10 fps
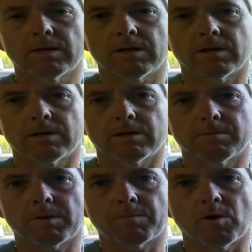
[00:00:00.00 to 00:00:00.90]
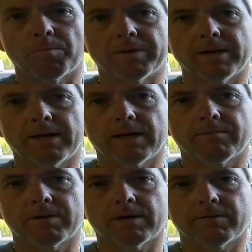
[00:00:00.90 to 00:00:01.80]
Um, I'm hoping to
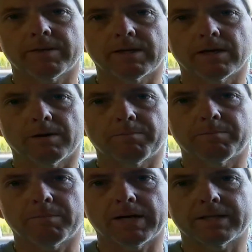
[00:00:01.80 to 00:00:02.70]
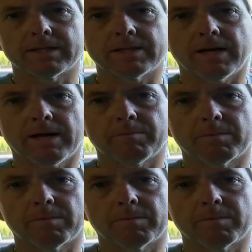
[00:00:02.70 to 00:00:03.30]
have it everything up by tonight,